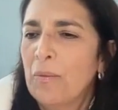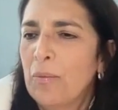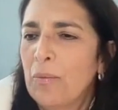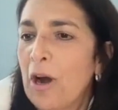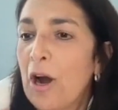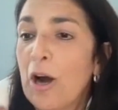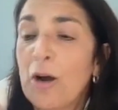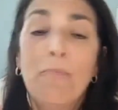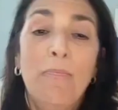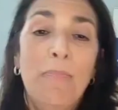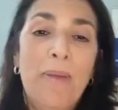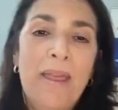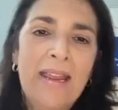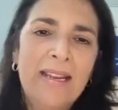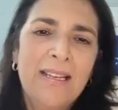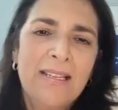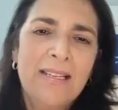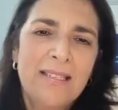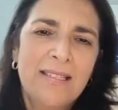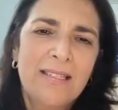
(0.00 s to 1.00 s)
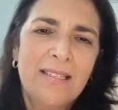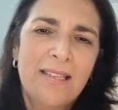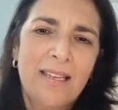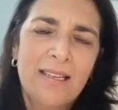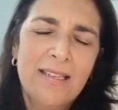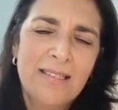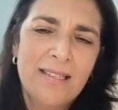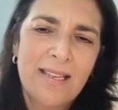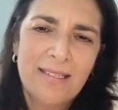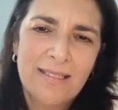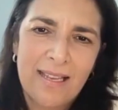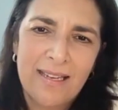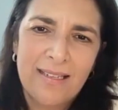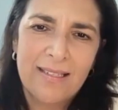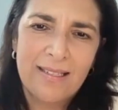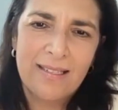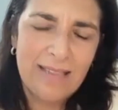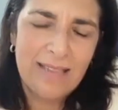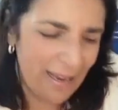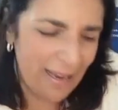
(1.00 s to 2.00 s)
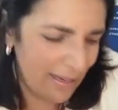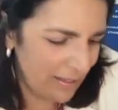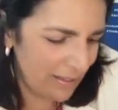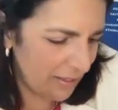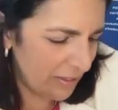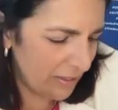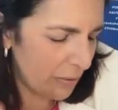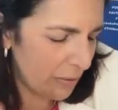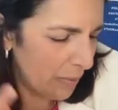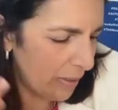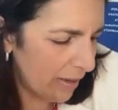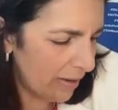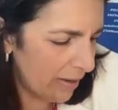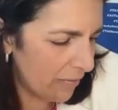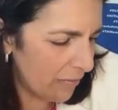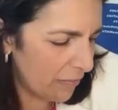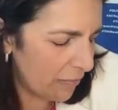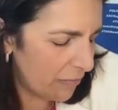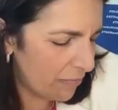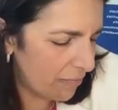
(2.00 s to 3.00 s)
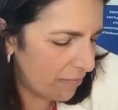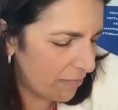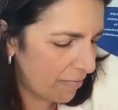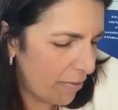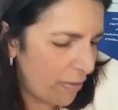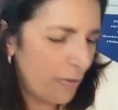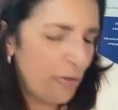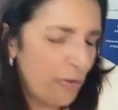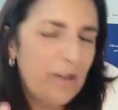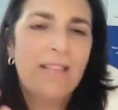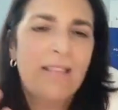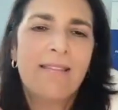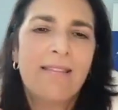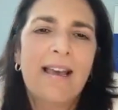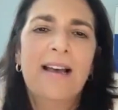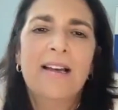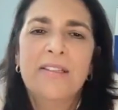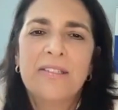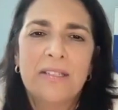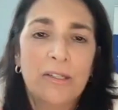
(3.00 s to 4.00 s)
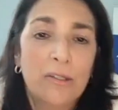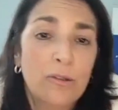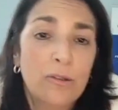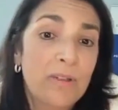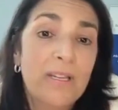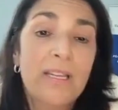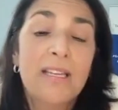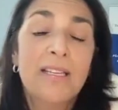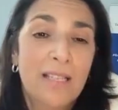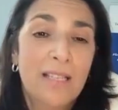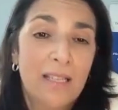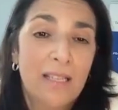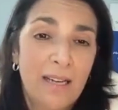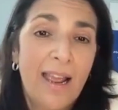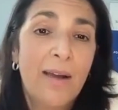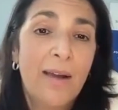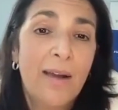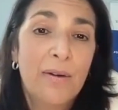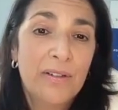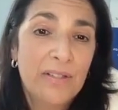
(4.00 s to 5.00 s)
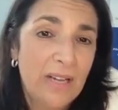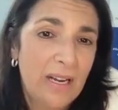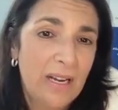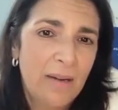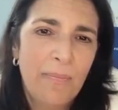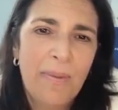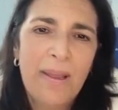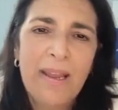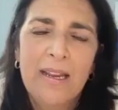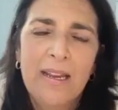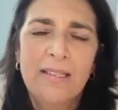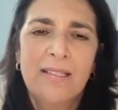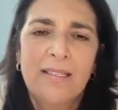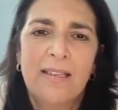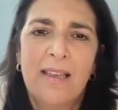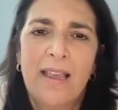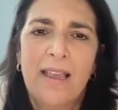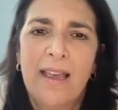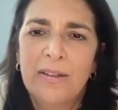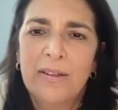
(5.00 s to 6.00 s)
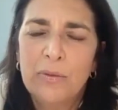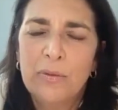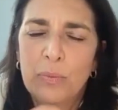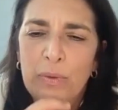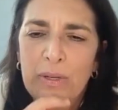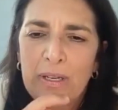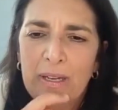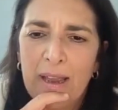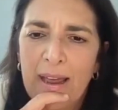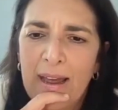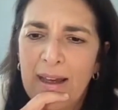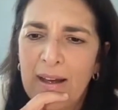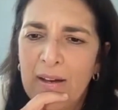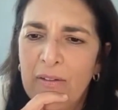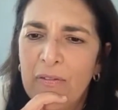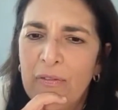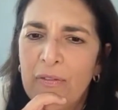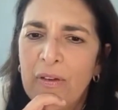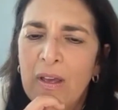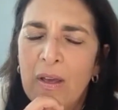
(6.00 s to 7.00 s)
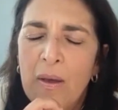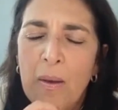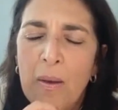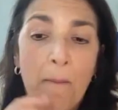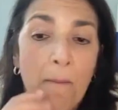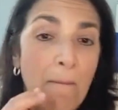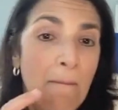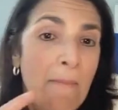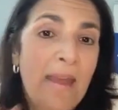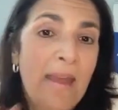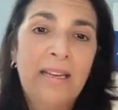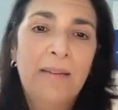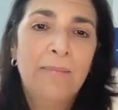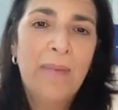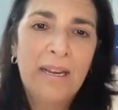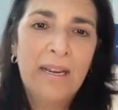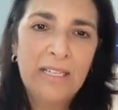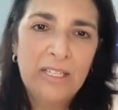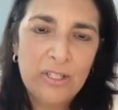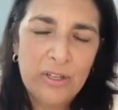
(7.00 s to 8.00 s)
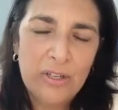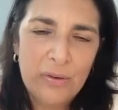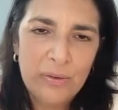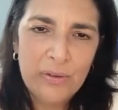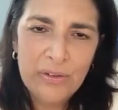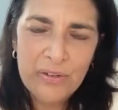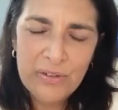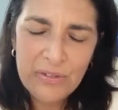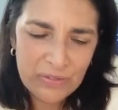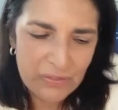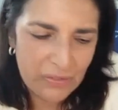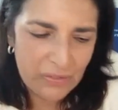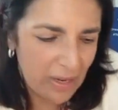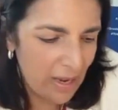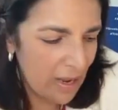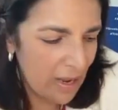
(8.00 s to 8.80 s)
our base is, as I said, we have 30,000 Greeks in our database, and we have many, many donors.